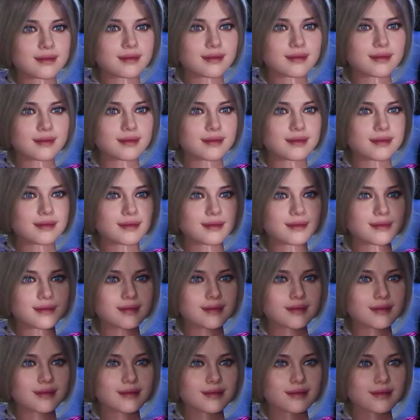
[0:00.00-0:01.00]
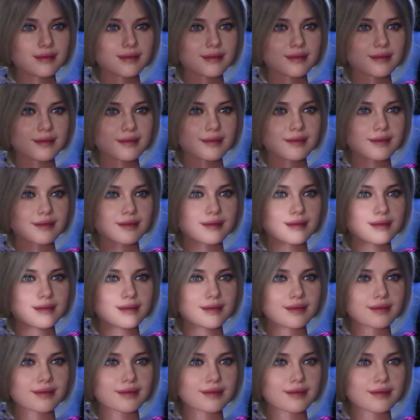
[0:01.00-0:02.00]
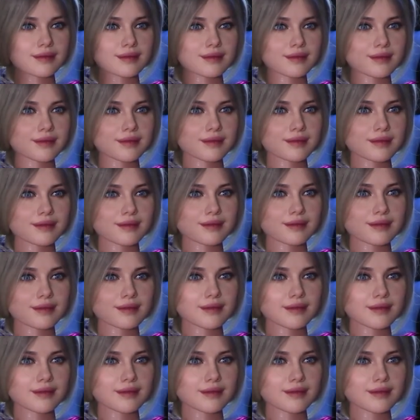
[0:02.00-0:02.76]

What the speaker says: (silent)